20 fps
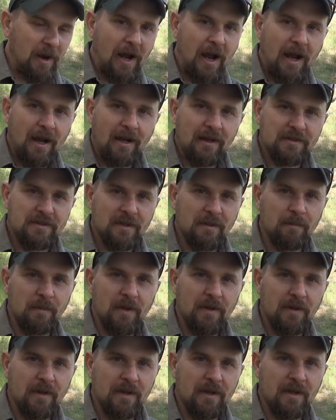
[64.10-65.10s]
eye on some
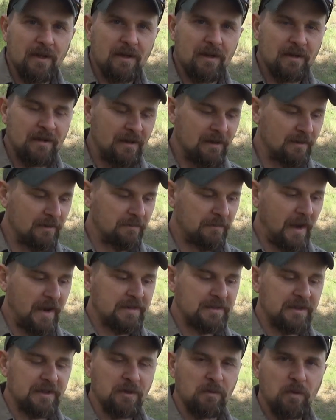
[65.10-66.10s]
of the
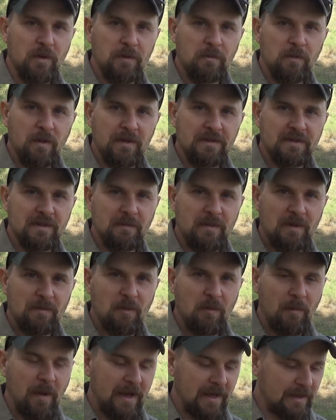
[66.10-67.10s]
fancier wooden ones that
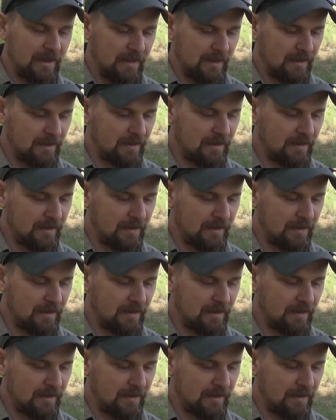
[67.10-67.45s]
people make,